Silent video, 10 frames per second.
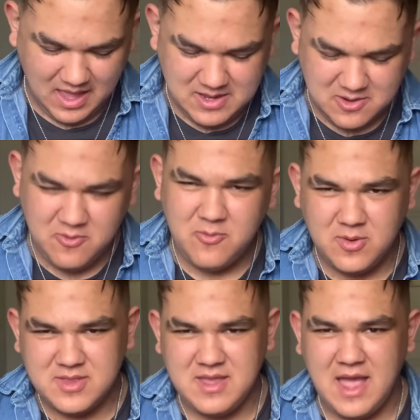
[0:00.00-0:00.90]
I don't know
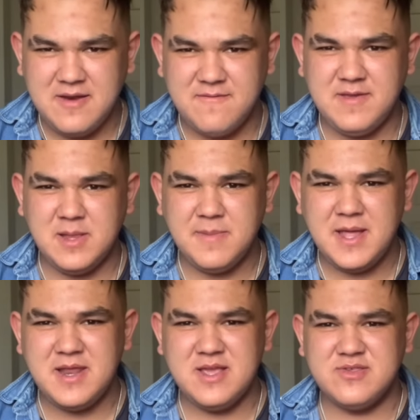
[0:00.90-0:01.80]
what how to feel
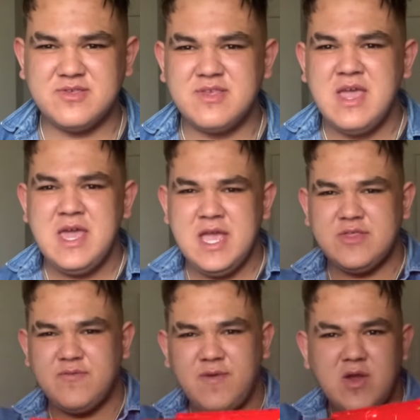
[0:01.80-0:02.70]
about it. It's just
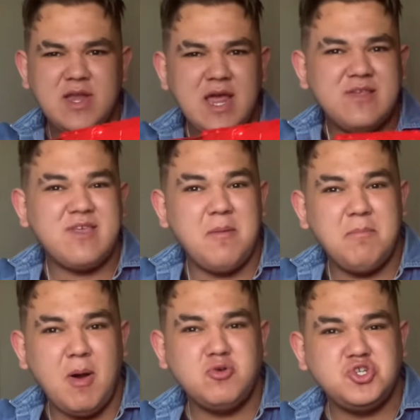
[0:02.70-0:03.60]
it's a very nice
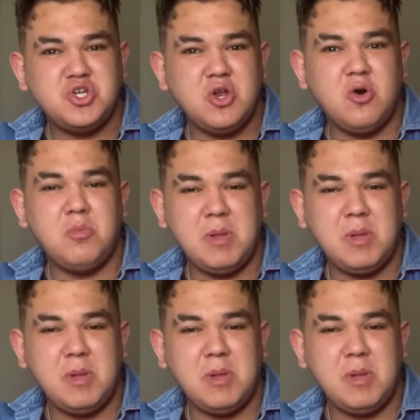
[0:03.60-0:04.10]
emotional